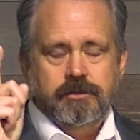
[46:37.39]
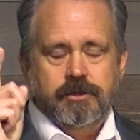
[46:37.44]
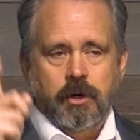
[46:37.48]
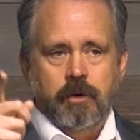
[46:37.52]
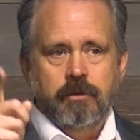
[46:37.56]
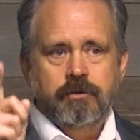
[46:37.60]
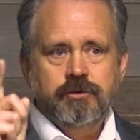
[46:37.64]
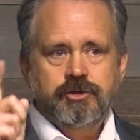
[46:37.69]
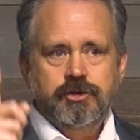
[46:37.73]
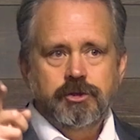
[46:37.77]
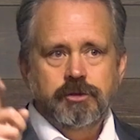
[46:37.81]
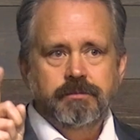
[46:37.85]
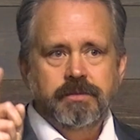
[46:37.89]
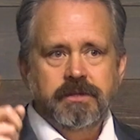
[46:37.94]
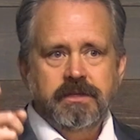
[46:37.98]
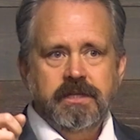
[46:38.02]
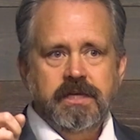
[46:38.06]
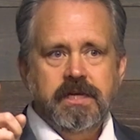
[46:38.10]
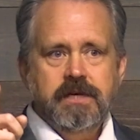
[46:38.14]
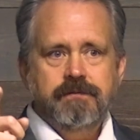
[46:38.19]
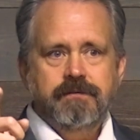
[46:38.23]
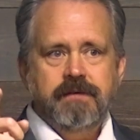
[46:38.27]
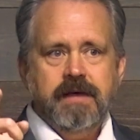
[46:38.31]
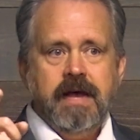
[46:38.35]
Don't you
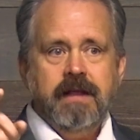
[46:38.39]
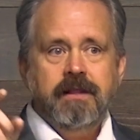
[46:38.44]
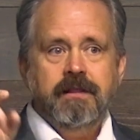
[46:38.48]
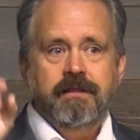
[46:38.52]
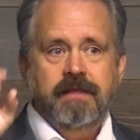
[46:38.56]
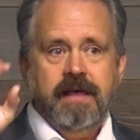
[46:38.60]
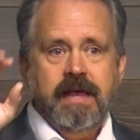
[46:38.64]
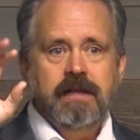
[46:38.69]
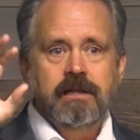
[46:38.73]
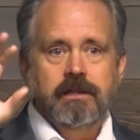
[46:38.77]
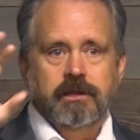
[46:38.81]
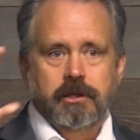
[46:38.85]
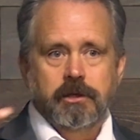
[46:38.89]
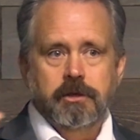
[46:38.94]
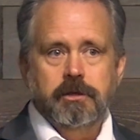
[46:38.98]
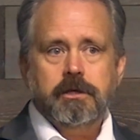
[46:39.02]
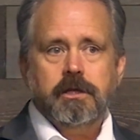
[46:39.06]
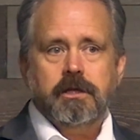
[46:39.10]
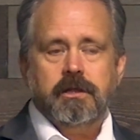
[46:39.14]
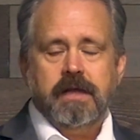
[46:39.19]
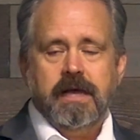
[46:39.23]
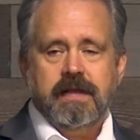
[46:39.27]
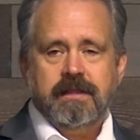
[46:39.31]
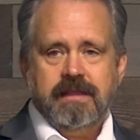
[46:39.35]
believe that? They
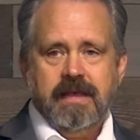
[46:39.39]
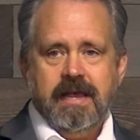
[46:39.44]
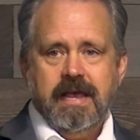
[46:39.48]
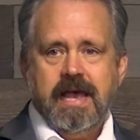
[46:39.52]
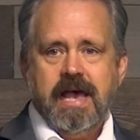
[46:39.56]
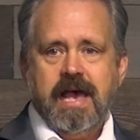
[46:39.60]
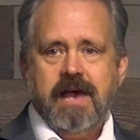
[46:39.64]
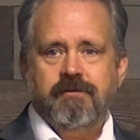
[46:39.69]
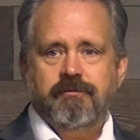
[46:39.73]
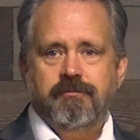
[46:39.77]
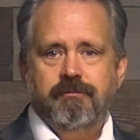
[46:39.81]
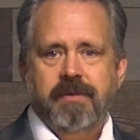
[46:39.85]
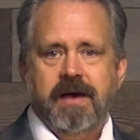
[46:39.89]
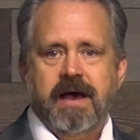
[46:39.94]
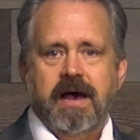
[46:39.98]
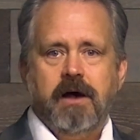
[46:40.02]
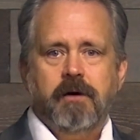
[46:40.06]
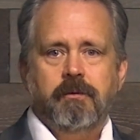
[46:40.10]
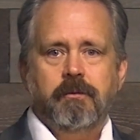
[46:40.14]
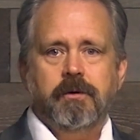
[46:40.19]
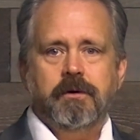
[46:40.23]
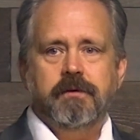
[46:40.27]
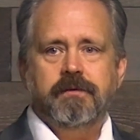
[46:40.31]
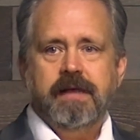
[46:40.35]
look like they have
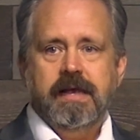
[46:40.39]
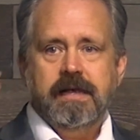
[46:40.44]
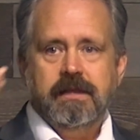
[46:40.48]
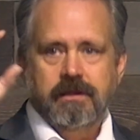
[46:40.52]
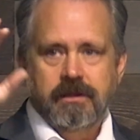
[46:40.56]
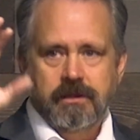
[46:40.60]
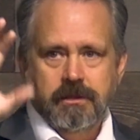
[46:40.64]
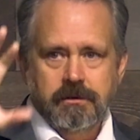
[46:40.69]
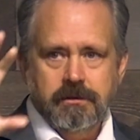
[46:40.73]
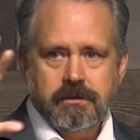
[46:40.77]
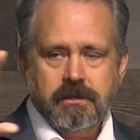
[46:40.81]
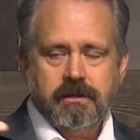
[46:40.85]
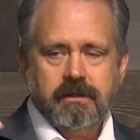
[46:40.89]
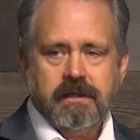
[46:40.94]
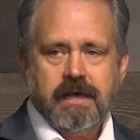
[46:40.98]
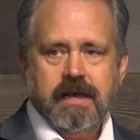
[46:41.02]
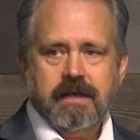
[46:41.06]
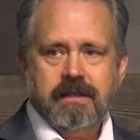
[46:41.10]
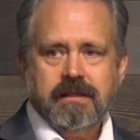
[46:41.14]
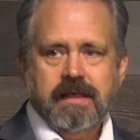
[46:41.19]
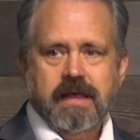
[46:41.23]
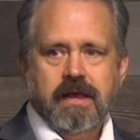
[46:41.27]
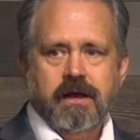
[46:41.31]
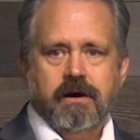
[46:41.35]
power, they look
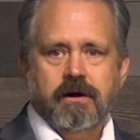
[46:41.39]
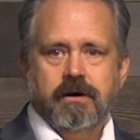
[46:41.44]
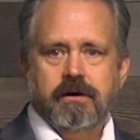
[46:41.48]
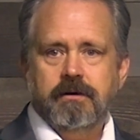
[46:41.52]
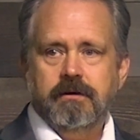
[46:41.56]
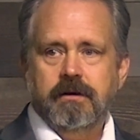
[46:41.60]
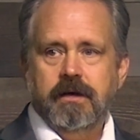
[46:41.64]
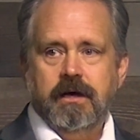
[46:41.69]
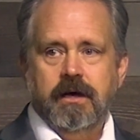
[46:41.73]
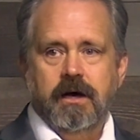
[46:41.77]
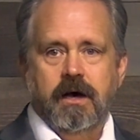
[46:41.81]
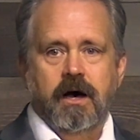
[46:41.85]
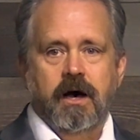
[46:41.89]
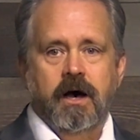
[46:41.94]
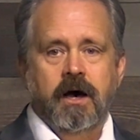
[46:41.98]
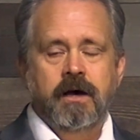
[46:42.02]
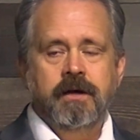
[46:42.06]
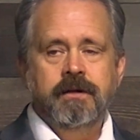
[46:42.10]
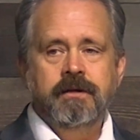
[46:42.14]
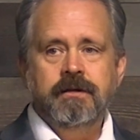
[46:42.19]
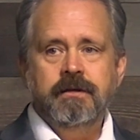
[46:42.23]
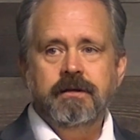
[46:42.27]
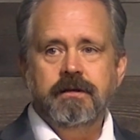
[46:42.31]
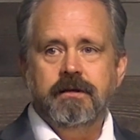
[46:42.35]
like they are
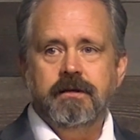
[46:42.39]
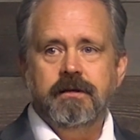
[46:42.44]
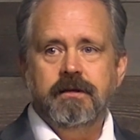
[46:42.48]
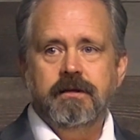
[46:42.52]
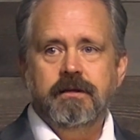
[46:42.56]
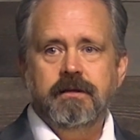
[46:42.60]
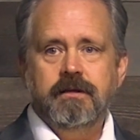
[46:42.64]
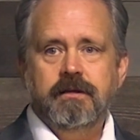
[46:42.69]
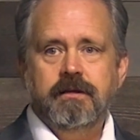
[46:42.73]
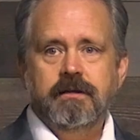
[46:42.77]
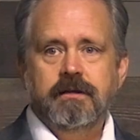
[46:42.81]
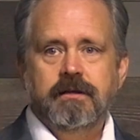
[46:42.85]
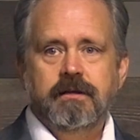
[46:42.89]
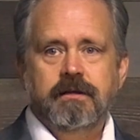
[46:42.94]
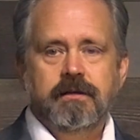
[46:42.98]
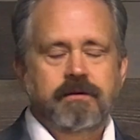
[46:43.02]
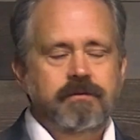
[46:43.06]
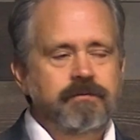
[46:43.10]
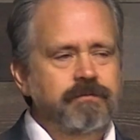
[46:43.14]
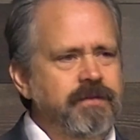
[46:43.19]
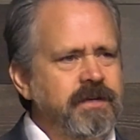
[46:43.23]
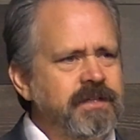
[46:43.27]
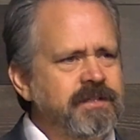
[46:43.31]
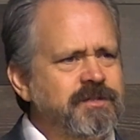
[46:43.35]

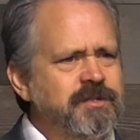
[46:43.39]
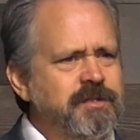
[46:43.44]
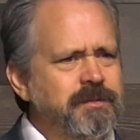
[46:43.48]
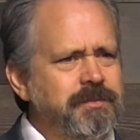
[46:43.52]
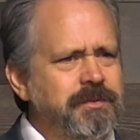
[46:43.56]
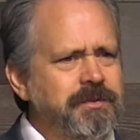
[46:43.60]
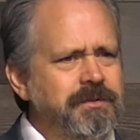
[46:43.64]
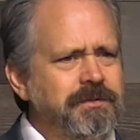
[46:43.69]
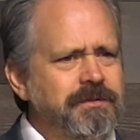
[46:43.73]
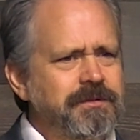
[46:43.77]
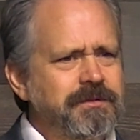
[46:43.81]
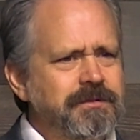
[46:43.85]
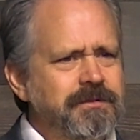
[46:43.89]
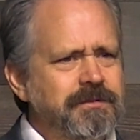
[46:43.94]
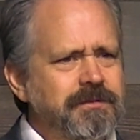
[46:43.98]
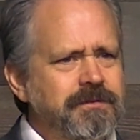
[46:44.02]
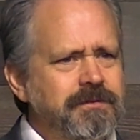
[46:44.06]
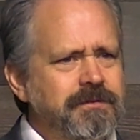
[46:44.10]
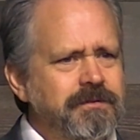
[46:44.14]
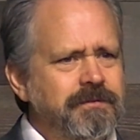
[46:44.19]
invincible,